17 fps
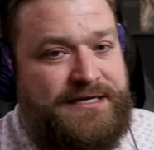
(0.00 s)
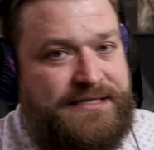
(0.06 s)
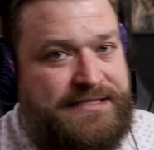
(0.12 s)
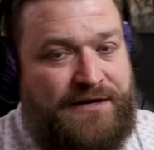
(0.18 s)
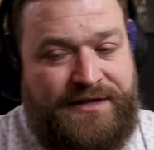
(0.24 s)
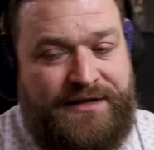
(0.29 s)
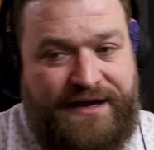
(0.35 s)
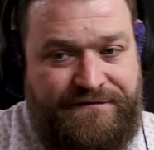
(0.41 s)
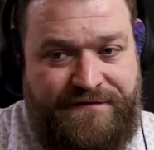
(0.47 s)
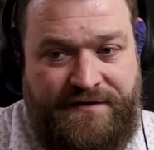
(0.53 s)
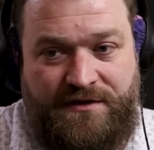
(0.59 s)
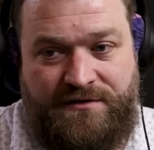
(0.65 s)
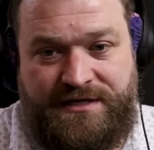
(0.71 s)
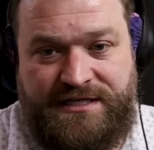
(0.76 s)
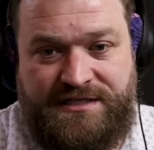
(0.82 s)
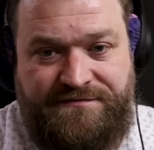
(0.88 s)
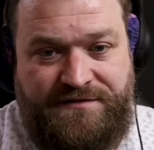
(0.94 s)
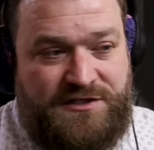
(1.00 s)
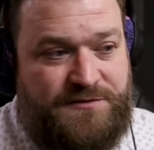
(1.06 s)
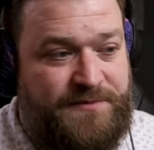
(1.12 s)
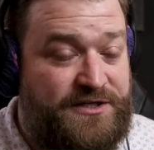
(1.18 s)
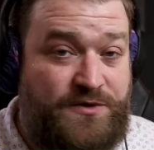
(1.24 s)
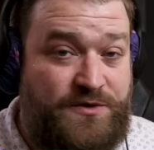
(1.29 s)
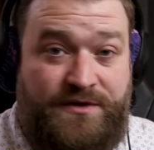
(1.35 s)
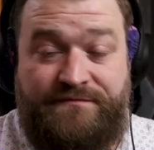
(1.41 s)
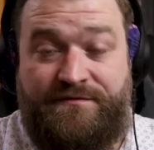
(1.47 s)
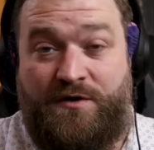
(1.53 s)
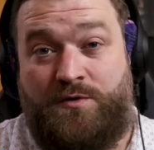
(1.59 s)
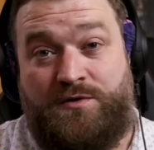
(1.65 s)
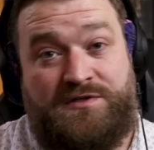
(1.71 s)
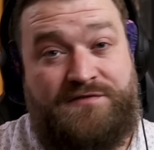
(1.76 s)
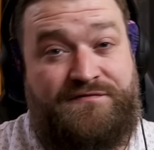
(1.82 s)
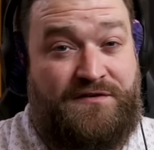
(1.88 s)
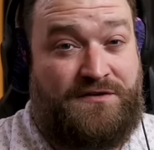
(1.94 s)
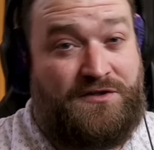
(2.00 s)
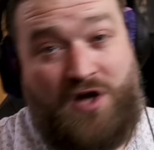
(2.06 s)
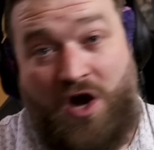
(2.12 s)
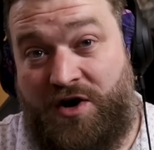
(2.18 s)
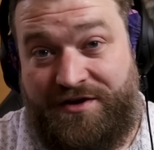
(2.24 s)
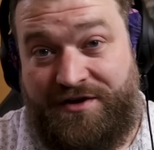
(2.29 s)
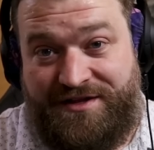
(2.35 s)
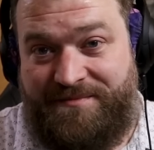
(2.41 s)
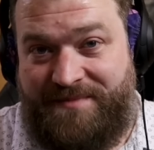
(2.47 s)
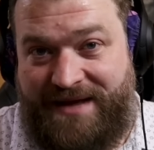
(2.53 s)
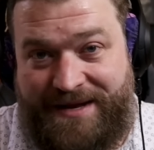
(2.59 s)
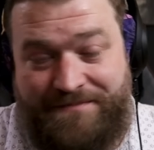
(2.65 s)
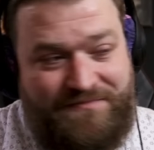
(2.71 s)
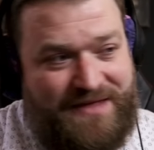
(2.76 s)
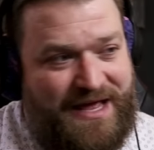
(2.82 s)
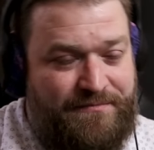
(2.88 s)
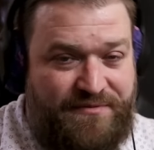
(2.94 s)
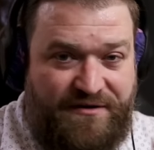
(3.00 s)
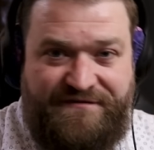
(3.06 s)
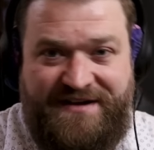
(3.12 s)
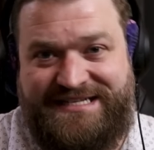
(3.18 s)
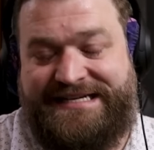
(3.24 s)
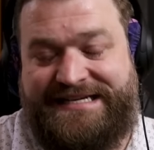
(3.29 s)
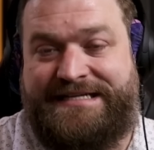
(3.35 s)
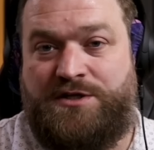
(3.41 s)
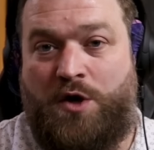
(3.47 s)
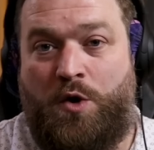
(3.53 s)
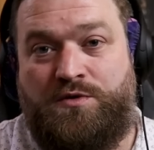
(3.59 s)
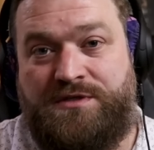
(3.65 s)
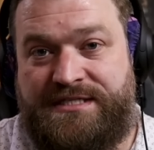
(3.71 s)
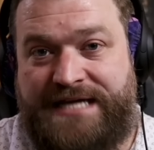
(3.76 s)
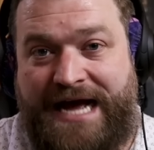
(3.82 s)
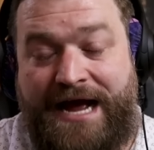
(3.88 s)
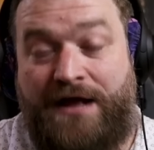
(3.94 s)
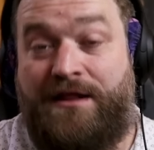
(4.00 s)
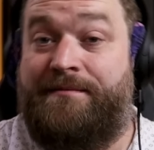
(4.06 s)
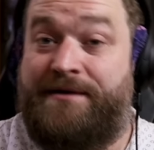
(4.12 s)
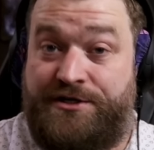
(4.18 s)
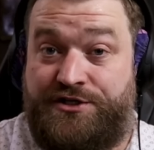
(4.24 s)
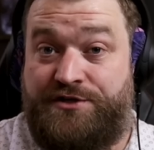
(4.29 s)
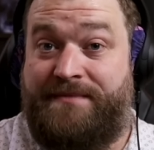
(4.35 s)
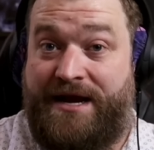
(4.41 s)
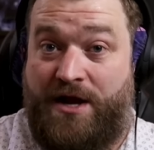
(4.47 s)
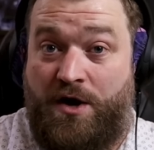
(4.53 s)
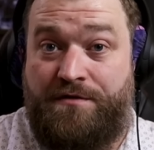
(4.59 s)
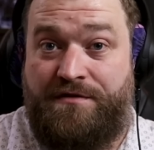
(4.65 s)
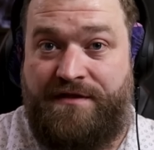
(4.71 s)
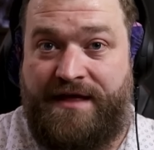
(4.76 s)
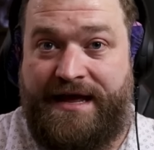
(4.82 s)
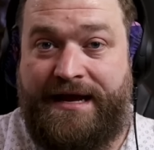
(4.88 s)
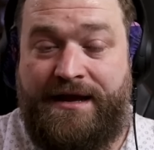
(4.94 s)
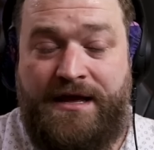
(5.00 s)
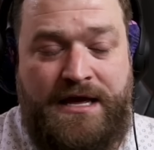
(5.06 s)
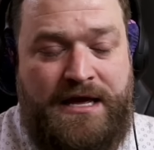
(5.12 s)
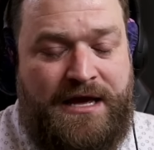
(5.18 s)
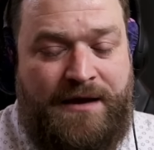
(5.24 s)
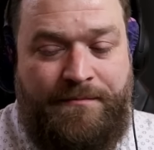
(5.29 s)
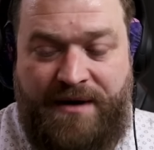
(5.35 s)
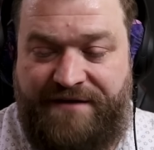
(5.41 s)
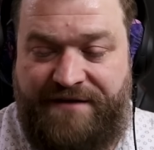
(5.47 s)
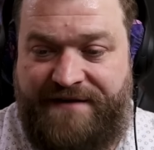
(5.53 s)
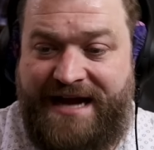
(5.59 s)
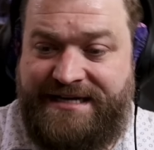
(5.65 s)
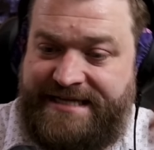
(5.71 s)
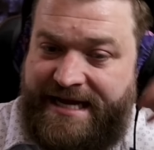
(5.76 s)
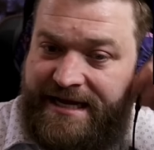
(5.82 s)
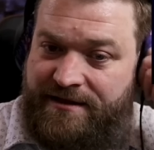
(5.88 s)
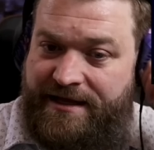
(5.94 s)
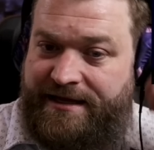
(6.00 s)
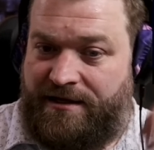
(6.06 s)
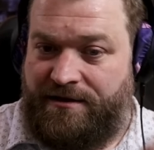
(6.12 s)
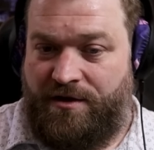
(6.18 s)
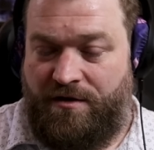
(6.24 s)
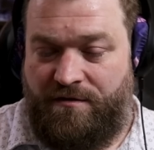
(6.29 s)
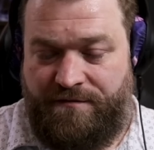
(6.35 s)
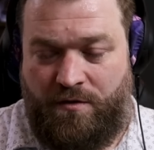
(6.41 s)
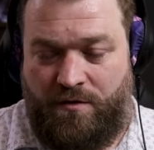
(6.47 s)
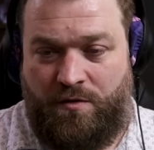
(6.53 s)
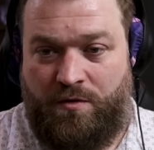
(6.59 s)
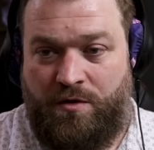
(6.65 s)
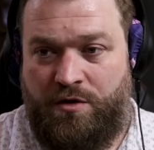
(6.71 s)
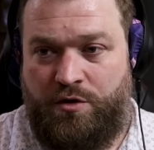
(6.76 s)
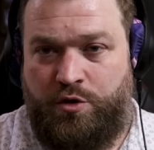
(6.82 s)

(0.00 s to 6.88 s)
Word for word: going to sound like phil because phil's been doing vocals for longer than me and perfecting his own style i'm going to do my own thing but if i take like a low vocal